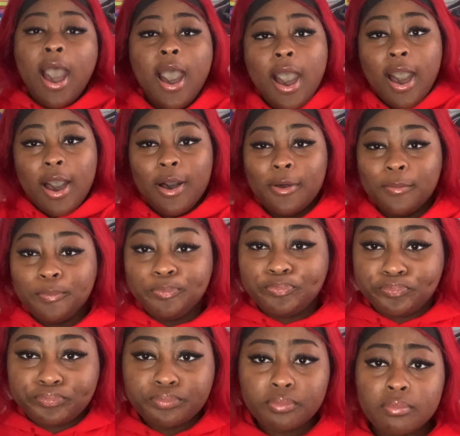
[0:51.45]
Um,
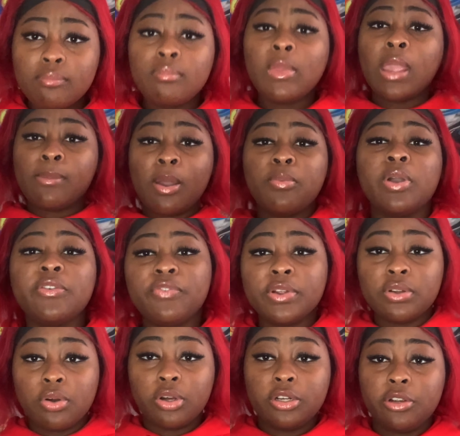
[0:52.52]
my
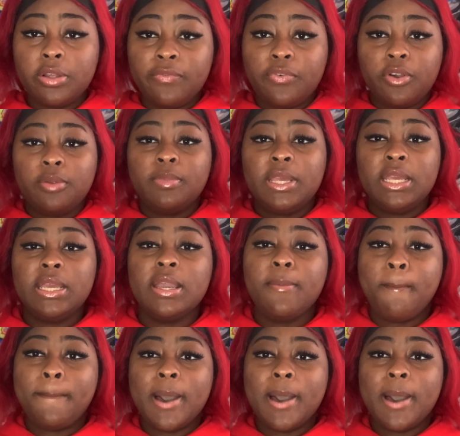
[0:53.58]
boyfriend ordered it for me,